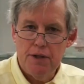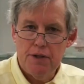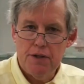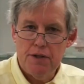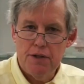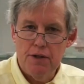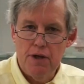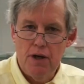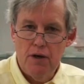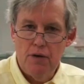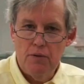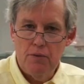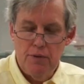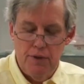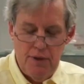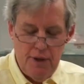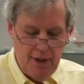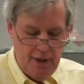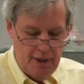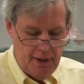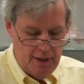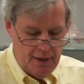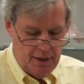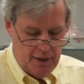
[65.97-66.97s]
is known
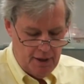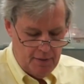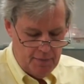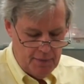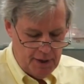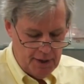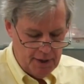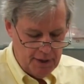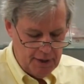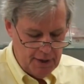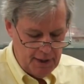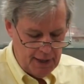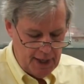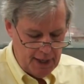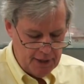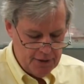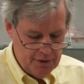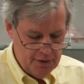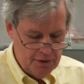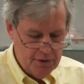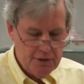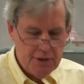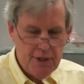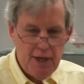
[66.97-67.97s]
among
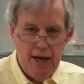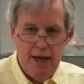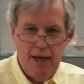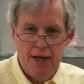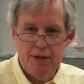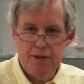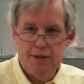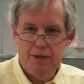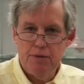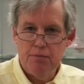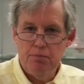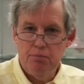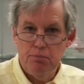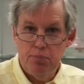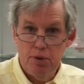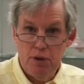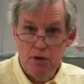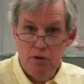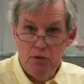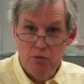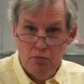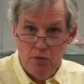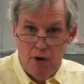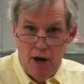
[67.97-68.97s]
collectors as
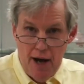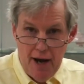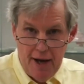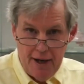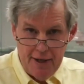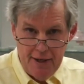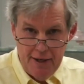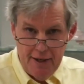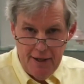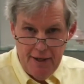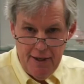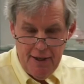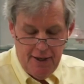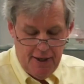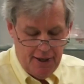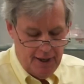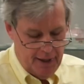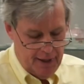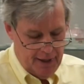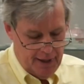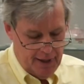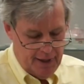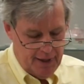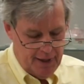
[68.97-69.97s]
blue rock.
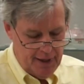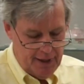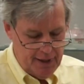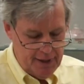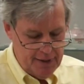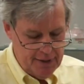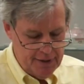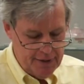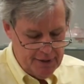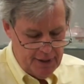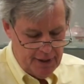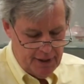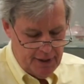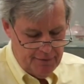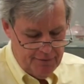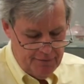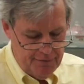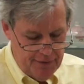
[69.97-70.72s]
It is in